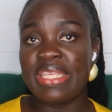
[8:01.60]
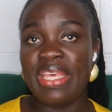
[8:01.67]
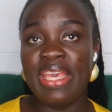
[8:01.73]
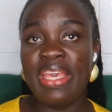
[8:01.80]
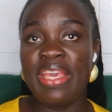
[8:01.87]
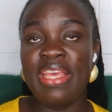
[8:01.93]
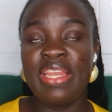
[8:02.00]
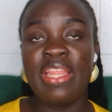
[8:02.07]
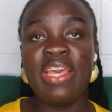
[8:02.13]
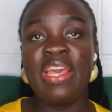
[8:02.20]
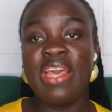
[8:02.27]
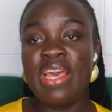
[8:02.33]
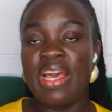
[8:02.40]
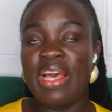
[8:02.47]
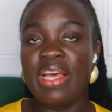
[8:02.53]
skin
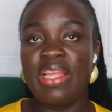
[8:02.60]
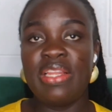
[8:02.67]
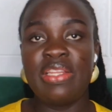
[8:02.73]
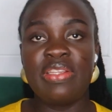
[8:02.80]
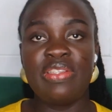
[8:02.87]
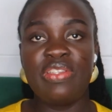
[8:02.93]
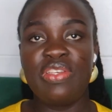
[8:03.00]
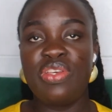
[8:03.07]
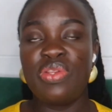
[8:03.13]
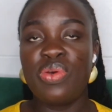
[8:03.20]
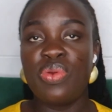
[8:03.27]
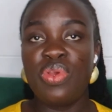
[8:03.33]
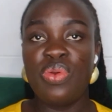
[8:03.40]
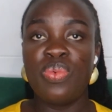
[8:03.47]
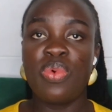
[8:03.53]
and, you
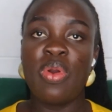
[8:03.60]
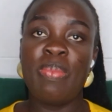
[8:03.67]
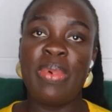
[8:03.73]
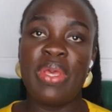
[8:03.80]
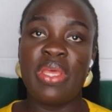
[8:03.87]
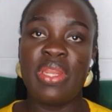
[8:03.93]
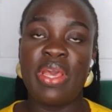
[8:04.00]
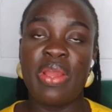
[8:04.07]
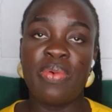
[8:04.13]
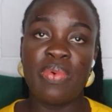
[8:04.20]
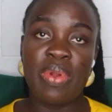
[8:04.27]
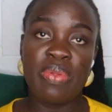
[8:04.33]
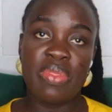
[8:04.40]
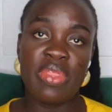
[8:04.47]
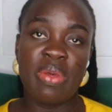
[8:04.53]
know, you rub it
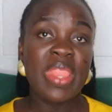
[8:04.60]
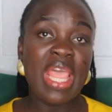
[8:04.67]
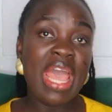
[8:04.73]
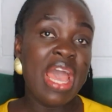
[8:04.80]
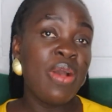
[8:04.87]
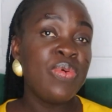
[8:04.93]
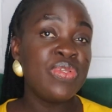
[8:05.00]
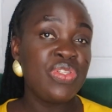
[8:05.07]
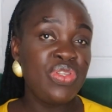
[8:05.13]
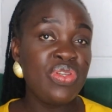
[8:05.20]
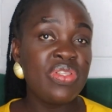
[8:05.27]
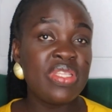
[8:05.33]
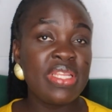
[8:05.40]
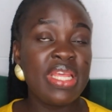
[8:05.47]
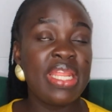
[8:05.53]
around them. I was
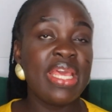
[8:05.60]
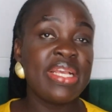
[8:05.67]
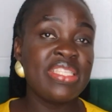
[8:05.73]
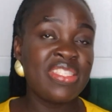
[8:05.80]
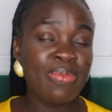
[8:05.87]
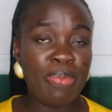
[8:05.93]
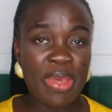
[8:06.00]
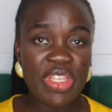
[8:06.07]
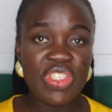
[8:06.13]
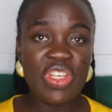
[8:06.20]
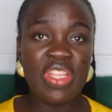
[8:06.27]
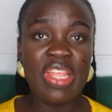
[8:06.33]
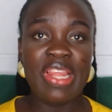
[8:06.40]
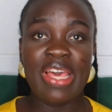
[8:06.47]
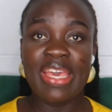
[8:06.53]
using it
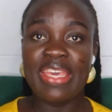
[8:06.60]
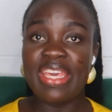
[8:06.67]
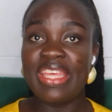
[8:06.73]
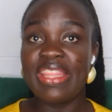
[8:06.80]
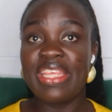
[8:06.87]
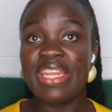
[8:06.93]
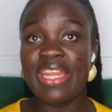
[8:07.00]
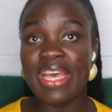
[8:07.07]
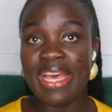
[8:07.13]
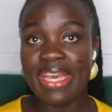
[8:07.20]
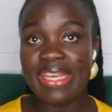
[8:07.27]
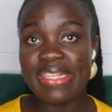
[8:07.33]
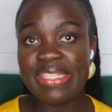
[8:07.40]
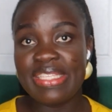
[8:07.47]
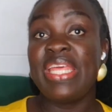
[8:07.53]
especially like in the
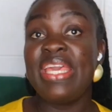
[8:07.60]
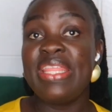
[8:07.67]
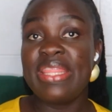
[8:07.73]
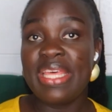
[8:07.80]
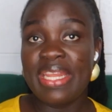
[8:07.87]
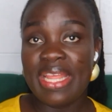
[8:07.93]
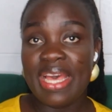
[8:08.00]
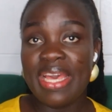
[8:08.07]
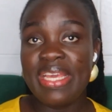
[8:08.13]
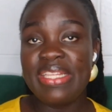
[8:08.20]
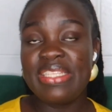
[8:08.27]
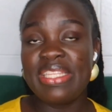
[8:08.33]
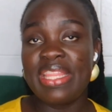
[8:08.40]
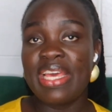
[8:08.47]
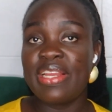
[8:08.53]
night. In the
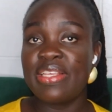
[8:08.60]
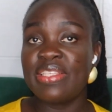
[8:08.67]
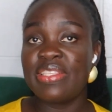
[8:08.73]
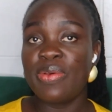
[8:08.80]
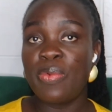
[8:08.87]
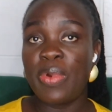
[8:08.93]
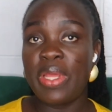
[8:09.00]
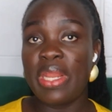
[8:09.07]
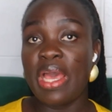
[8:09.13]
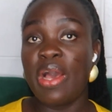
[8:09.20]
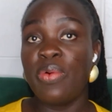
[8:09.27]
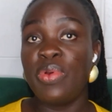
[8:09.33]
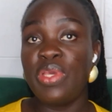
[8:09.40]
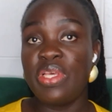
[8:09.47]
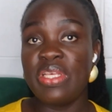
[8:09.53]
night, that is when
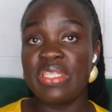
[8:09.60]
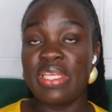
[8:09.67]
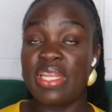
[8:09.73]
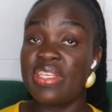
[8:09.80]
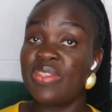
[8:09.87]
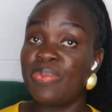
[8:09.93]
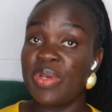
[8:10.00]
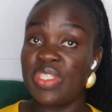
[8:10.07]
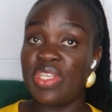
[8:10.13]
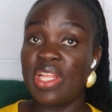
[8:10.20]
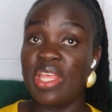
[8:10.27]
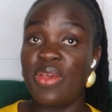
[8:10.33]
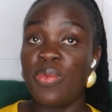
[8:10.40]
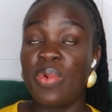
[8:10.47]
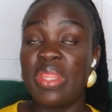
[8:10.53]
I will use it,
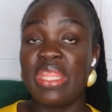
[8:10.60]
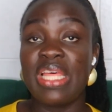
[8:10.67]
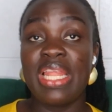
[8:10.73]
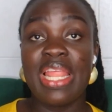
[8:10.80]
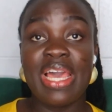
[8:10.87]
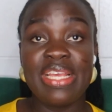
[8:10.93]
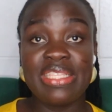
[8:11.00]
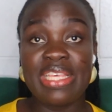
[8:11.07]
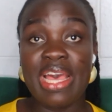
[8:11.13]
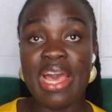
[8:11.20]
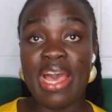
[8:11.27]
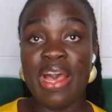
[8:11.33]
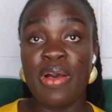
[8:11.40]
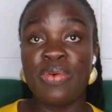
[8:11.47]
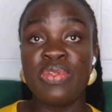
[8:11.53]
especially when the lights are
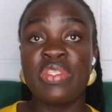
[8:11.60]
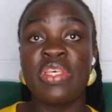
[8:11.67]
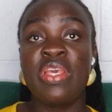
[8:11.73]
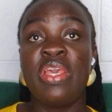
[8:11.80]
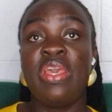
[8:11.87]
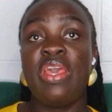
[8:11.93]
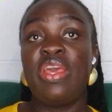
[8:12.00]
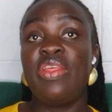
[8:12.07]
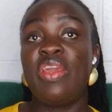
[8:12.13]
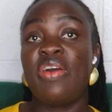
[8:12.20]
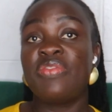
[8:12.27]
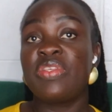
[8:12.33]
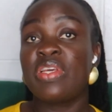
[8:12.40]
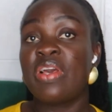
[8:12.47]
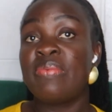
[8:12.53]
out and you
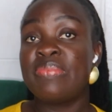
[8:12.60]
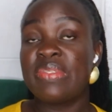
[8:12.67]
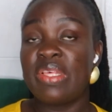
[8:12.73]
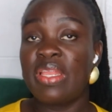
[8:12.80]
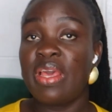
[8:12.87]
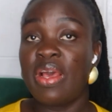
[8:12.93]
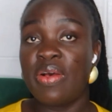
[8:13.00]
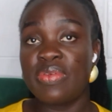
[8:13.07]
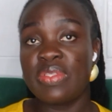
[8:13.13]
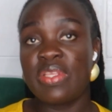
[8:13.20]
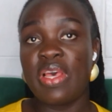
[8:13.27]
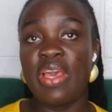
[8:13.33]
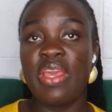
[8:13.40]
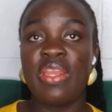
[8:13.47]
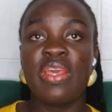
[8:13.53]
have to come sit
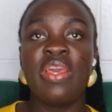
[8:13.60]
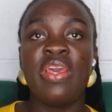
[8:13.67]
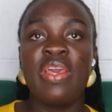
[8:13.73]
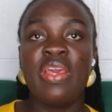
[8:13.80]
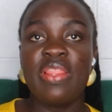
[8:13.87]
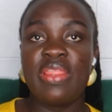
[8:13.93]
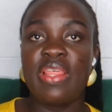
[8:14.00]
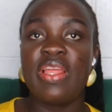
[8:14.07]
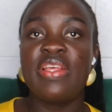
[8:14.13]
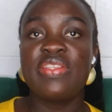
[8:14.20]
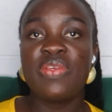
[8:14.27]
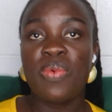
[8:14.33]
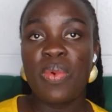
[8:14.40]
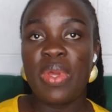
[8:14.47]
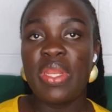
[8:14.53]
outside. That
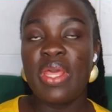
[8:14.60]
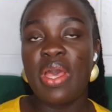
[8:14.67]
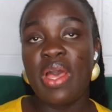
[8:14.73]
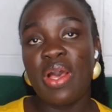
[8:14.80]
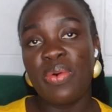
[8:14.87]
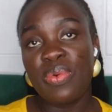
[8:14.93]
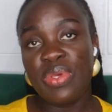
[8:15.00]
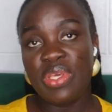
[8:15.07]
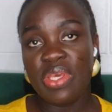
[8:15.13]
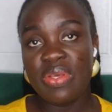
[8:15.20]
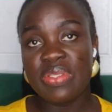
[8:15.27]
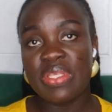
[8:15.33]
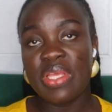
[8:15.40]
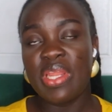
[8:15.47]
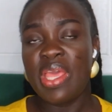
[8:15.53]
is when I will
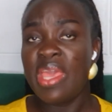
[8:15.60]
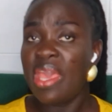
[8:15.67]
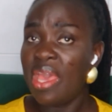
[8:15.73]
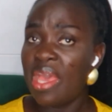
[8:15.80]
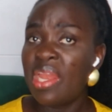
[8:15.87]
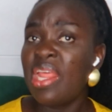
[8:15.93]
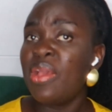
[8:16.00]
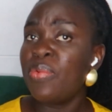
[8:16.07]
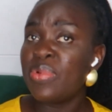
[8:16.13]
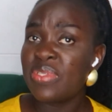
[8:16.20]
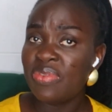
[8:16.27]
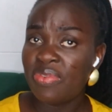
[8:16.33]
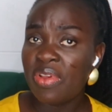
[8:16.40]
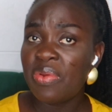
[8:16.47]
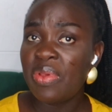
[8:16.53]
use it, and it
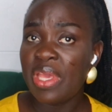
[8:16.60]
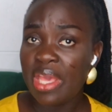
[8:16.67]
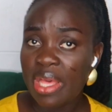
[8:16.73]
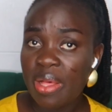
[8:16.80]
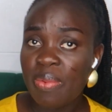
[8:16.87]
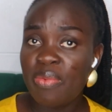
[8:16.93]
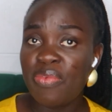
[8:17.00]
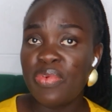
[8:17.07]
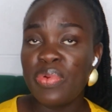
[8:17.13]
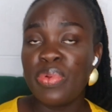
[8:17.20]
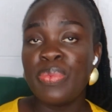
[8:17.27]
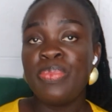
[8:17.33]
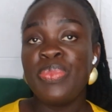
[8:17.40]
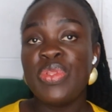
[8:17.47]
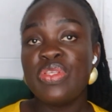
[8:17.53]
was very helpful.
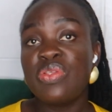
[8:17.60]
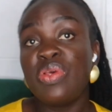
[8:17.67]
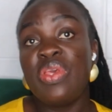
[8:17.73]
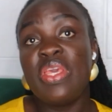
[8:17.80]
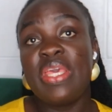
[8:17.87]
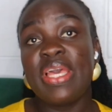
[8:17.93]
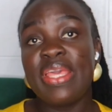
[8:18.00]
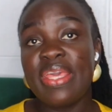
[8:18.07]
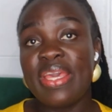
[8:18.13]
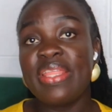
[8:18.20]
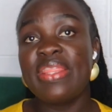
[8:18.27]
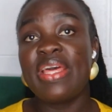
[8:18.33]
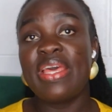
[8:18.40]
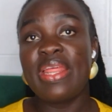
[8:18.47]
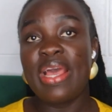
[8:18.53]
So you can
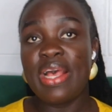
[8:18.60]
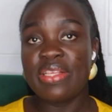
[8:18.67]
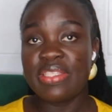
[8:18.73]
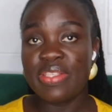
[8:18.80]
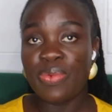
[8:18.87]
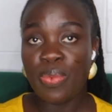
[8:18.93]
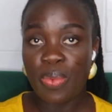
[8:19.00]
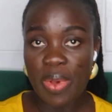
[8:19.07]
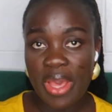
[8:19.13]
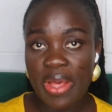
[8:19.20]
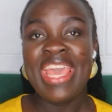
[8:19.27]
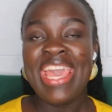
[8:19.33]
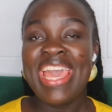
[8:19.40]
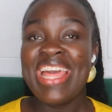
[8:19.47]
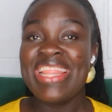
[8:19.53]
get that as well.
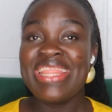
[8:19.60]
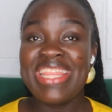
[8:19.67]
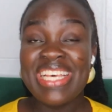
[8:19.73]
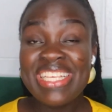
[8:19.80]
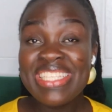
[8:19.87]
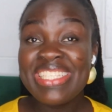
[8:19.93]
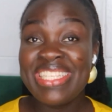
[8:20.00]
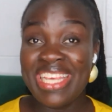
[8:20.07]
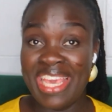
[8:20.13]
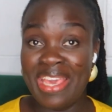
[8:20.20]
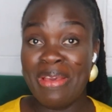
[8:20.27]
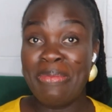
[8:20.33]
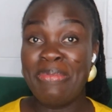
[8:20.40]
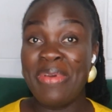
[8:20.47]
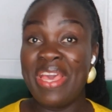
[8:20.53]
This
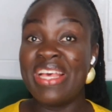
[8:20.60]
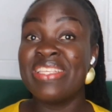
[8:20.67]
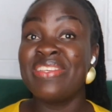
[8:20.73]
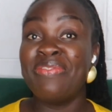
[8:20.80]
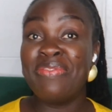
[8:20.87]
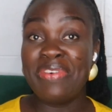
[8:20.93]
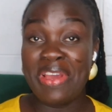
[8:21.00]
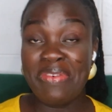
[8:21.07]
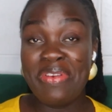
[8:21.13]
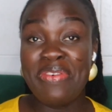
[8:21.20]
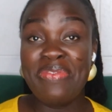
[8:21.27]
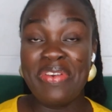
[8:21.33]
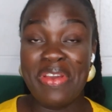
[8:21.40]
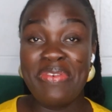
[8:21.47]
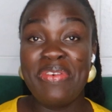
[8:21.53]
tip is very,
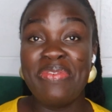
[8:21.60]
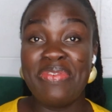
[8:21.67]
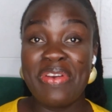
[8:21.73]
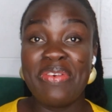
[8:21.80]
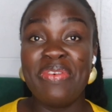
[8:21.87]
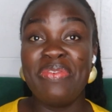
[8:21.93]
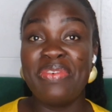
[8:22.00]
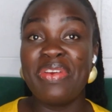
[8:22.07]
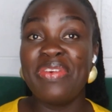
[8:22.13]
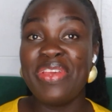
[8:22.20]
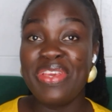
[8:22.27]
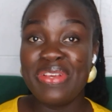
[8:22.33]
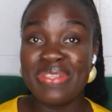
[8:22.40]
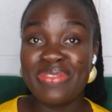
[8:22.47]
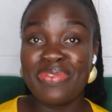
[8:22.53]
very, very, very
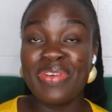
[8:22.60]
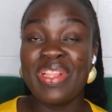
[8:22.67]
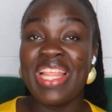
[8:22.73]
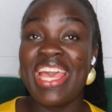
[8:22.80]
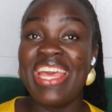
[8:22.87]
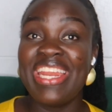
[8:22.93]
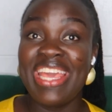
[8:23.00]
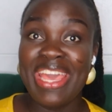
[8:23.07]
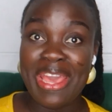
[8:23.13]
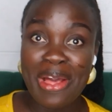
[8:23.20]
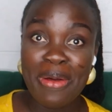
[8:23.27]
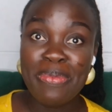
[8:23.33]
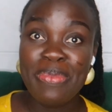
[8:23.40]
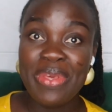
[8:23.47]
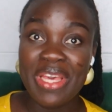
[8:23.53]
useful, and it
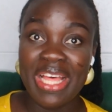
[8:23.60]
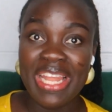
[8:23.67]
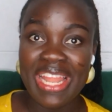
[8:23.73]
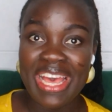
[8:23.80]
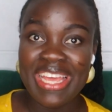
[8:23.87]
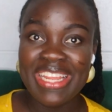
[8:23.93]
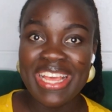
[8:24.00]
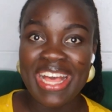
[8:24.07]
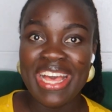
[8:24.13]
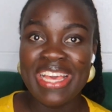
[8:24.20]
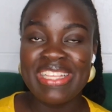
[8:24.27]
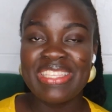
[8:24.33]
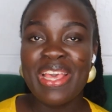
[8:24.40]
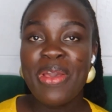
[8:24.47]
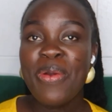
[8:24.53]
helped me a lot.
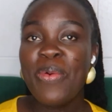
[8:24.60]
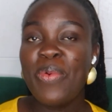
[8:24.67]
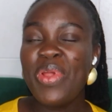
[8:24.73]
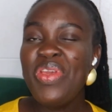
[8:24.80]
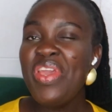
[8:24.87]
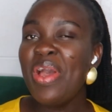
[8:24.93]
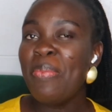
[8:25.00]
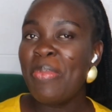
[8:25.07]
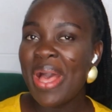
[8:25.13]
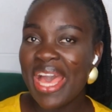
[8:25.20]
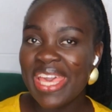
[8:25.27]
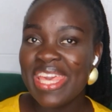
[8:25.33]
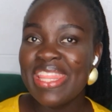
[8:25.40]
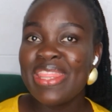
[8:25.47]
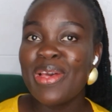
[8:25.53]
Guys, when you are
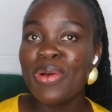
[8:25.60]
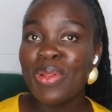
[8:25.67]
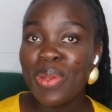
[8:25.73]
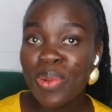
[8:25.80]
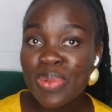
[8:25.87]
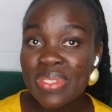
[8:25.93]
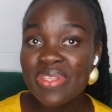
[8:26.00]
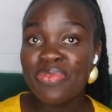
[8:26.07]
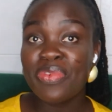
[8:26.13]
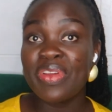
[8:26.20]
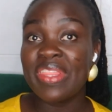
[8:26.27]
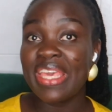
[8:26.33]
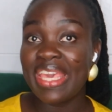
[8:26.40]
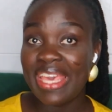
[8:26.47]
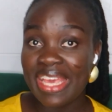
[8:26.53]
packing the clothes
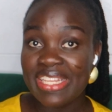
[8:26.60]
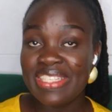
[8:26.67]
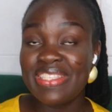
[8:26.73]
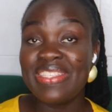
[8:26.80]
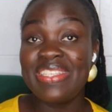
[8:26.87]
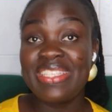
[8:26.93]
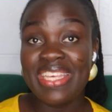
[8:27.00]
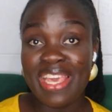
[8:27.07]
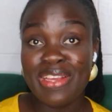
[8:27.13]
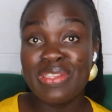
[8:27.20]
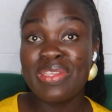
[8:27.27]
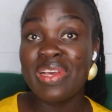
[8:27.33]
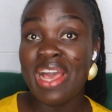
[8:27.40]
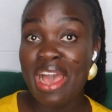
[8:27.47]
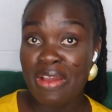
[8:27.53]
for the kids to take
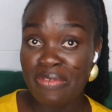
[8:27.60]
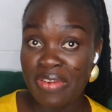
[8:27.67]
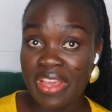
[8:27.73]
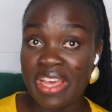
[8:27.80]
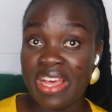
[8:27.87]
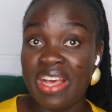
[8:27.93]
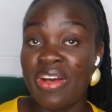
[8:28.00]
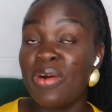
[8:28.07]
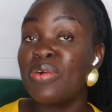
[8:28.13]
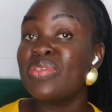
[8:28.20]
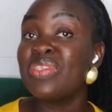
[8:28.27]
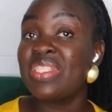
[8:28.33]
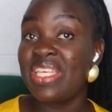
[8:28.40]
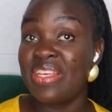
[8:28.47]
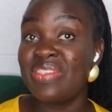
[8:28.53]
to Africa or
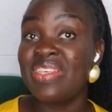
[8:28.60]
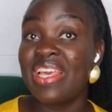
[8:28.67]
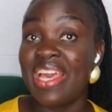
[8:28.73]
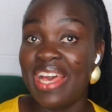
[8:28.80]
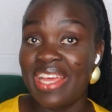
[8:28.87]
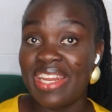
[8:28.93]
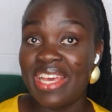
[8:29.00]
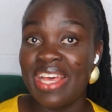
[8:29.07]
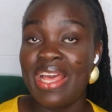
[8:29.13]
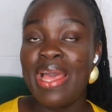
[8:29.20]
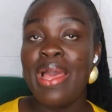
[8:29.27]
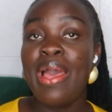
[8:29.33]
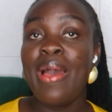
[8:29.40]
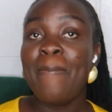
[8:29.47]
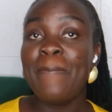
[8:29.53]
to take to Ghana,
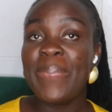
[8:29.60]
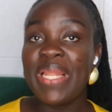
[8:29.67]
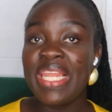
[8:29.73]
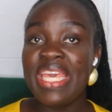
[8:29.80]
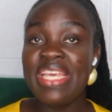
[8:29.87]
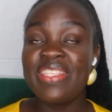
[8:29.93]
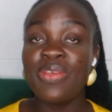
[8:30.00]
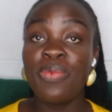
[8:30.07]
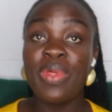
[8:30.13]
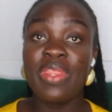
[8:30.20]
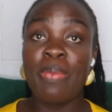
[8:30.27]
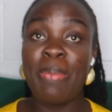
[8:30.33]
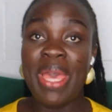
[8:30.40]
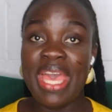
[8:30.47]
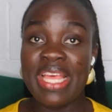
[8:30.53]
please, with
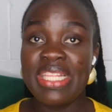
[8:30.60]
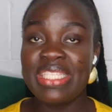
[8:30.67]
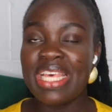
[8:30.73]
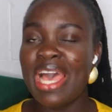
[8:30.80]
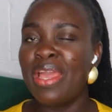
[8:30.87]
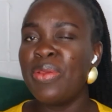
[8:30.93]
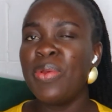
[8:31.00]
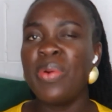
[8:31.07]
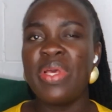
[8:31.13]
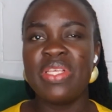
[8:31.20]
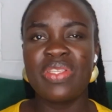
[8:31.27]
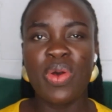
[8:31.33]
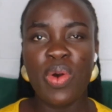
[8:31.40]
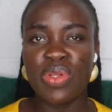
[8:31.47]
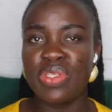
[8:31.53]
a pant, I know
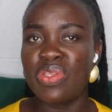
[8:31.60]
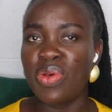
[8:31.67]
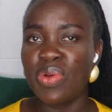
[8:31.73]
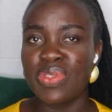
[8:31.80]
it's hot,